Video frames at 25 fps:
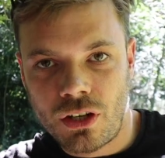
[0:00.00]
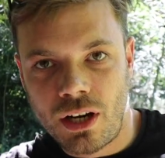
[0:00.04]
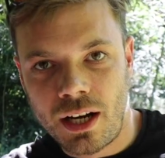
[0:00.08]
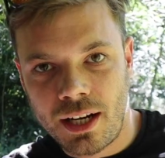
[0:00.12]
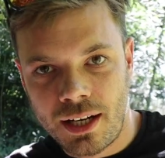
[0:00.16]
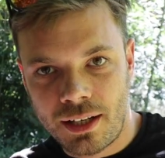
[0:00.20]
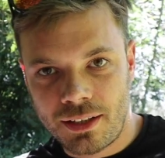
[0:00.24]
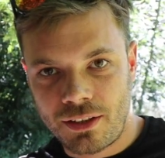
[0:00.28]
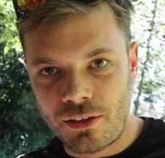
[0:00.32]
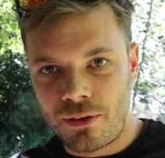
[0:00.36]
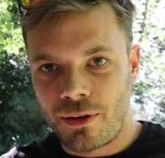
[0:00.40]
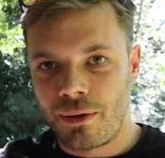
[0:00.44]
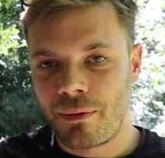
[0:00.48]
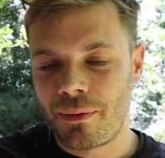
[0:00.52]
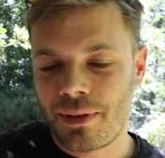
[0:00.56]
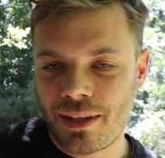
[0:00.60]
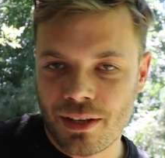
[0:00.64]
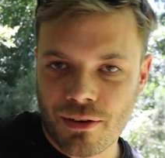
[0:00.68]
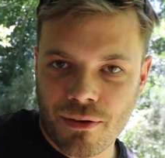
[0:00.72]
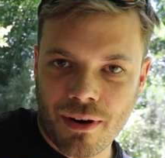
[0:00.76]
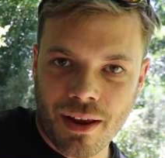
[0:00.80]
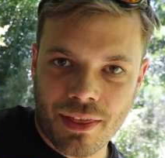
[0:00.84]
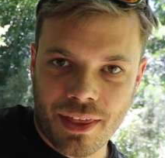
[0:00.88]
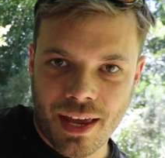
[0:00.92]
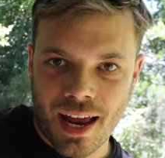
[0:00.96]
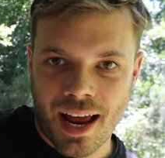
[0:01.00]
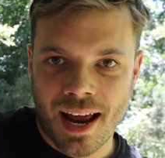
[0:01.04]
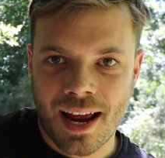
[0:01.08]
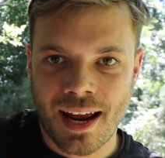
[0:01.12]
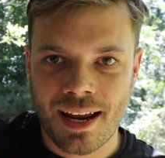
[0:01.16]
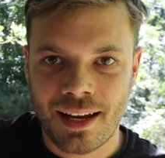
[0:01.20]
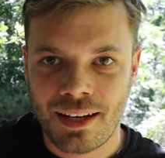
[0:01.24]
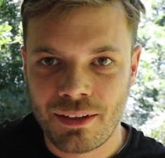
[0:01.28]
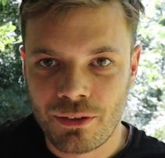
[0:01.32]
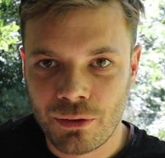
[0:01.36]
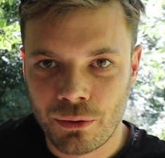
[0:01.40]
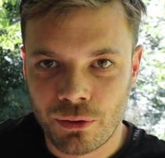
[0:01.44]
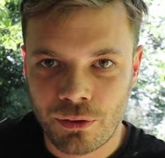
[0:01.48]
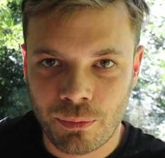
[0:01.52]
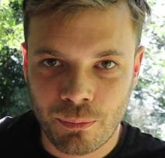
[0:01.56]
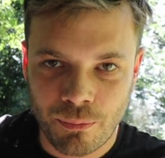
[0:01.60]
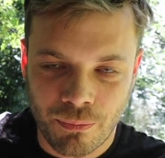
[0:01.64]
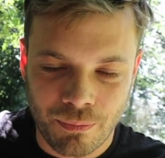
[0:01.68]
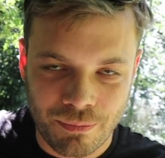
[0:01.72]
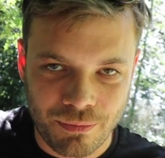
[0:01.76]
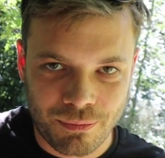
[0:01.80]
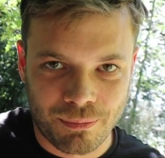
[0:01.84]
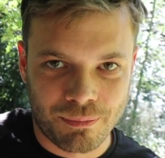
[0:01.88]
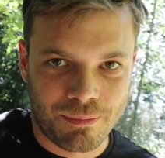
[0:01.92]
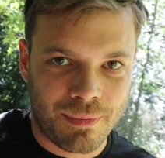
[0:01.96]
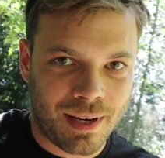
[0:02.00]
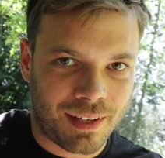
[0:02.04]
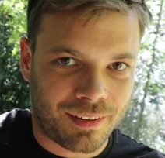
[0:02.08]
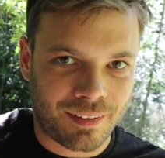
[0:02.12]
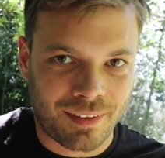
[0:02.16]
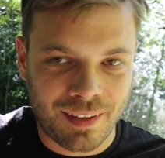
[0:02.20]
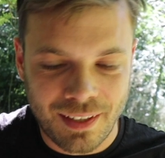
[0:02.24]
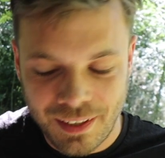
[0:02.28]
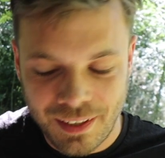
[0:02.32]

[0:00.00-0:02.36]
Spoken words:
trying to do it with your other hand or mix